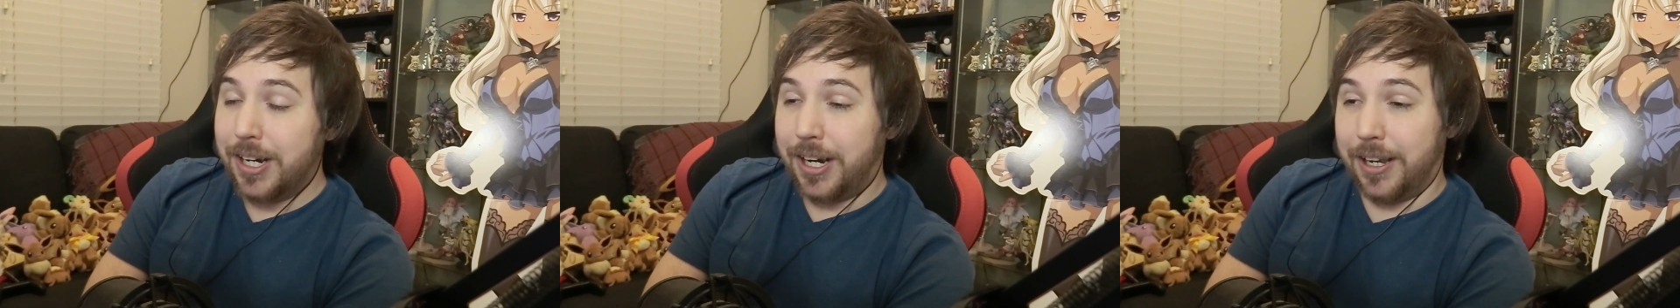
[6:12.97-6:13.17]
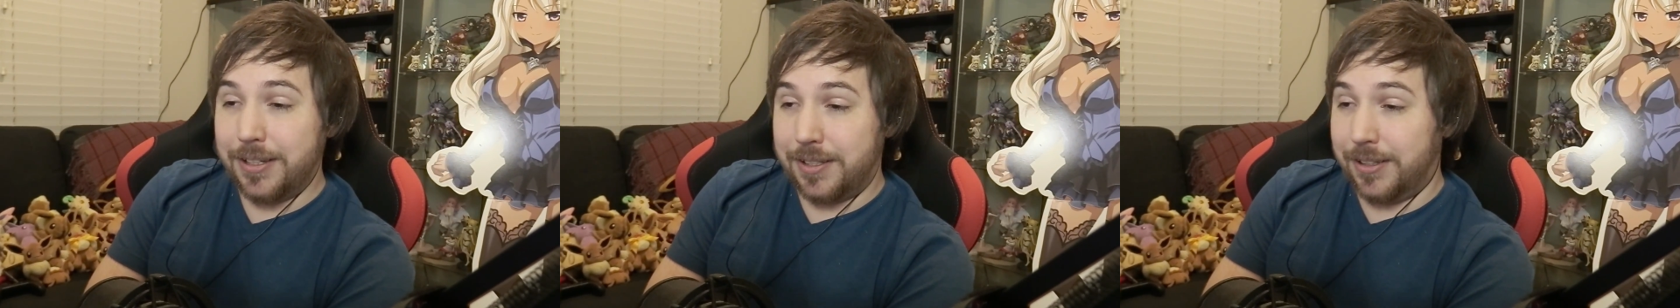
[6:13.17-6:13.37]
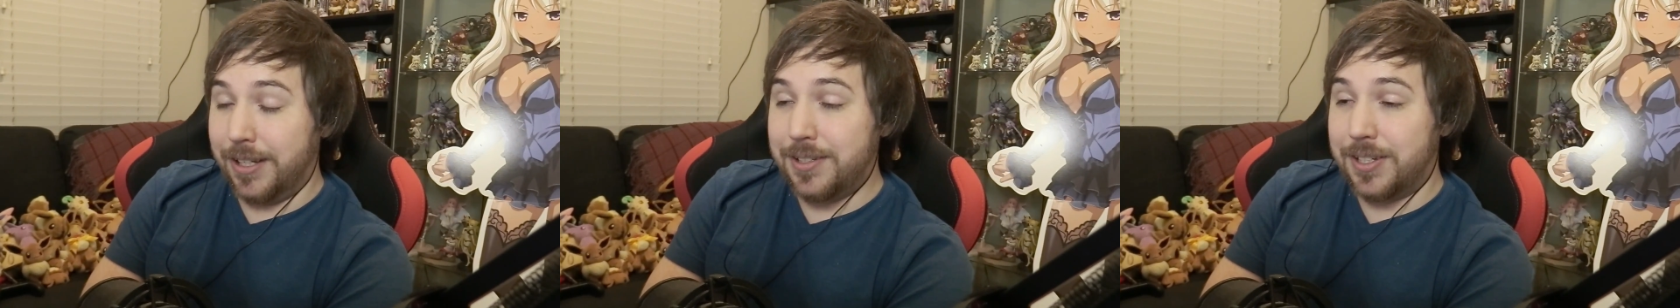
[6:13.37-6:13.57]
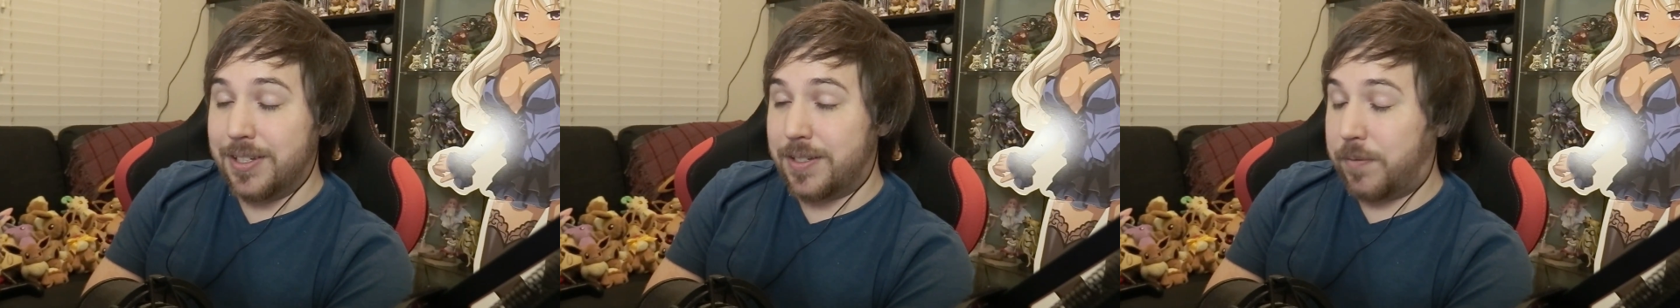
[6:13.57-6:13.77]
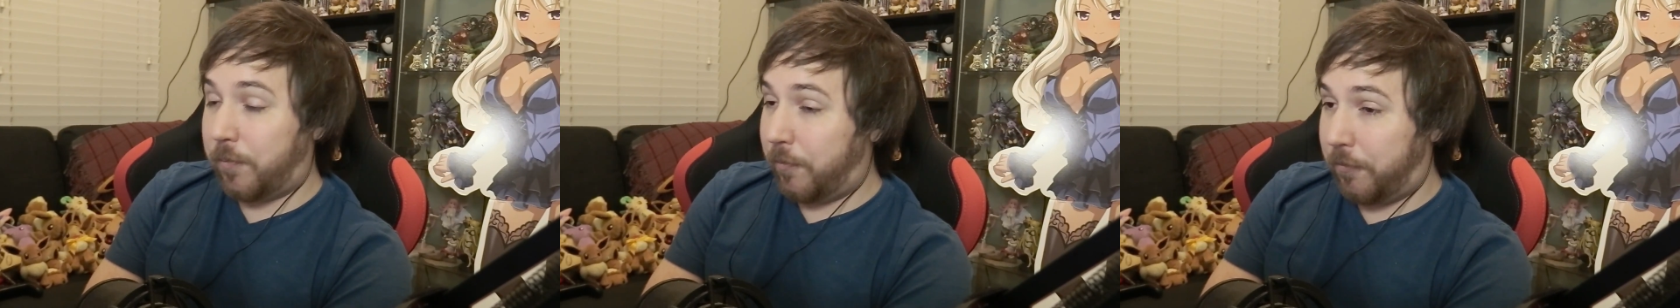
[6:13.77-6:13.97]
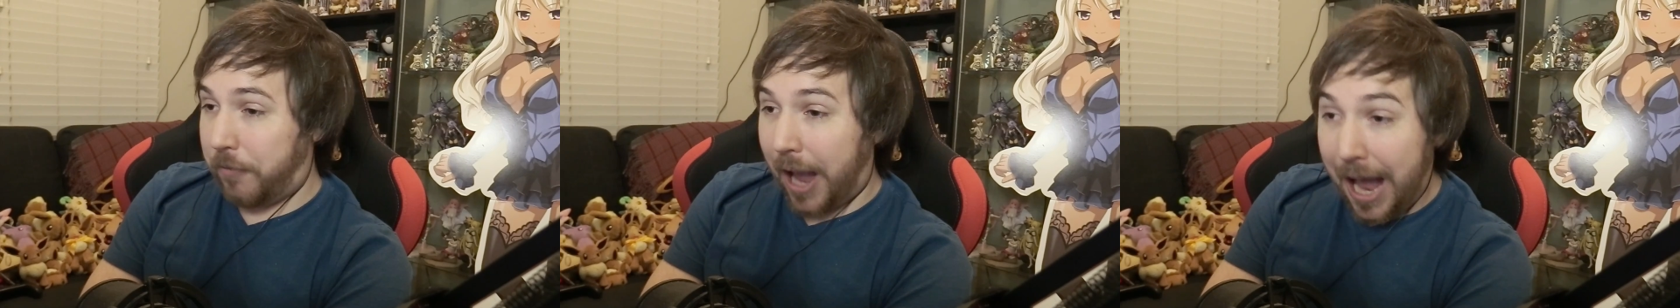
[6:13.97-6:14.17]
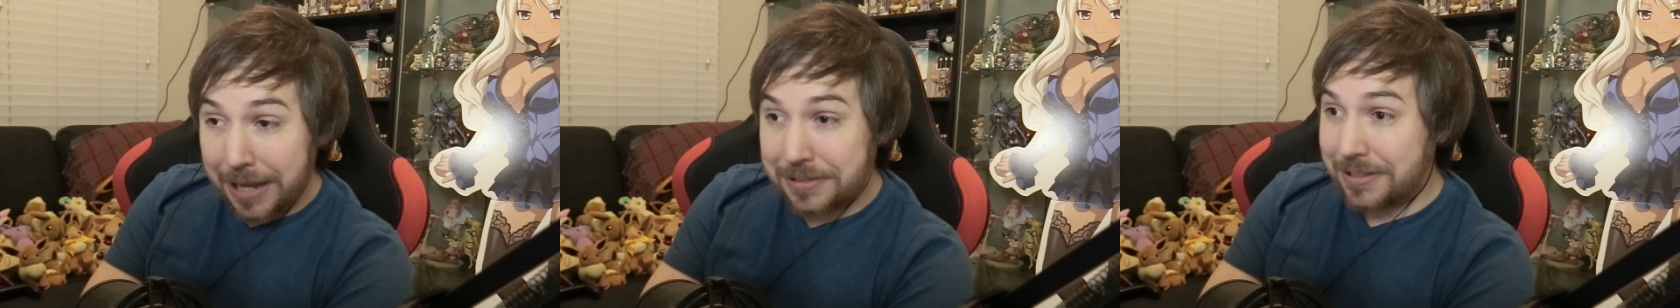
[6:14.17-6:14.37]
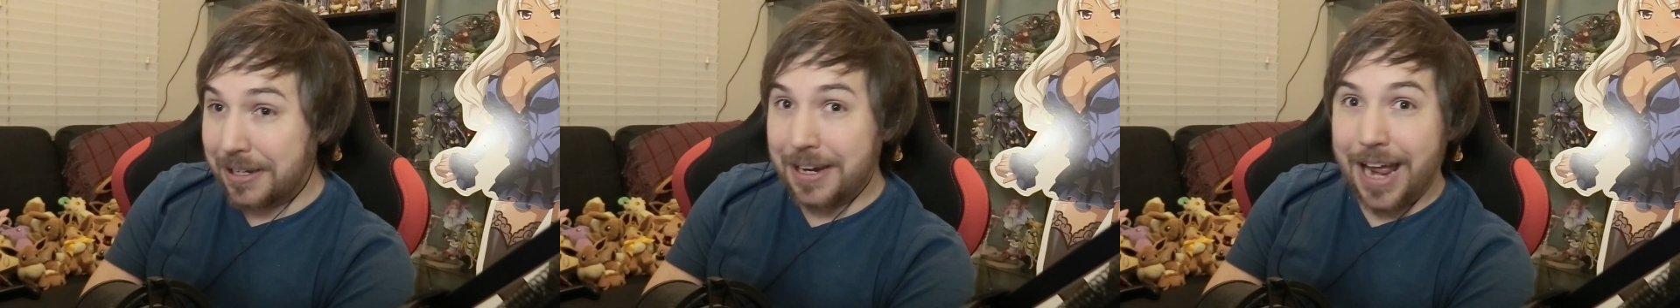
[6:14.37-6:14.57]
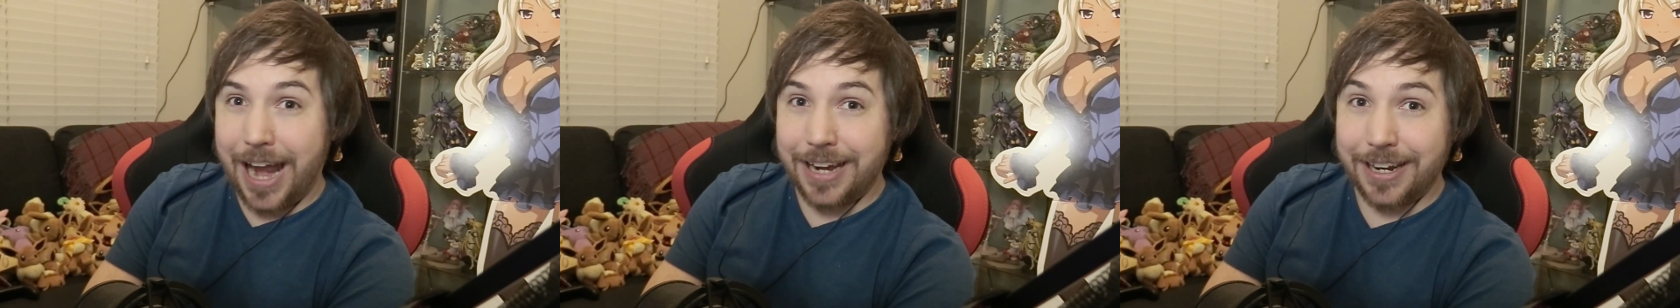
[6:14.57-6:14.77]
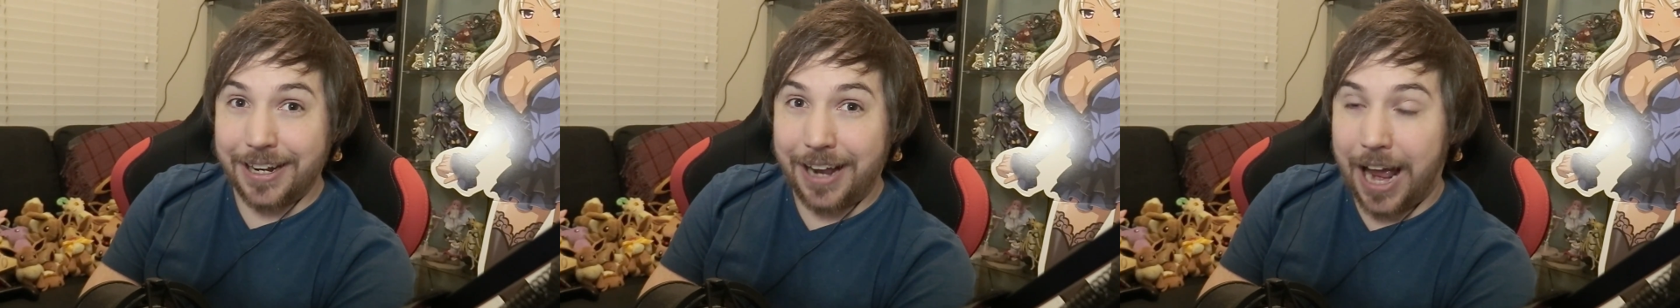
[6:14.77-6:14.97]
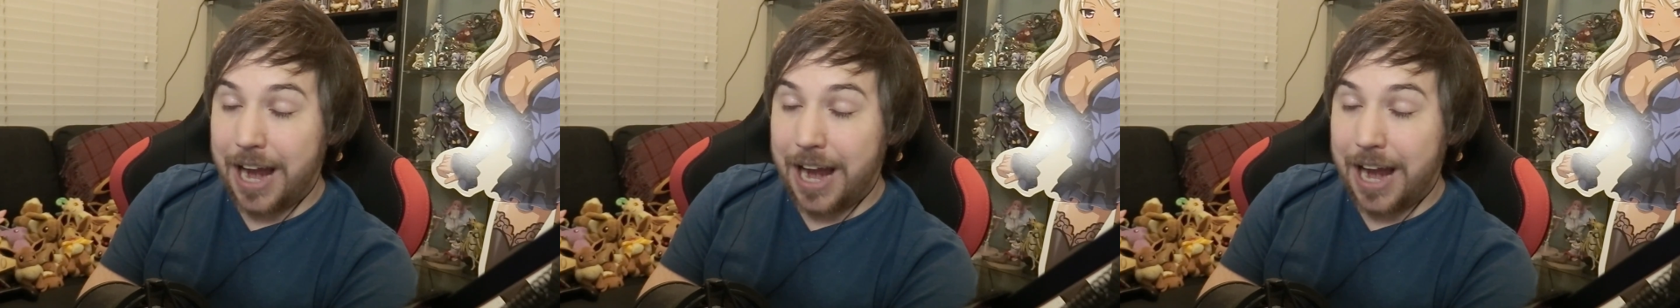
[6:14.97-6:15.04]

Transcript: because this is fascinating.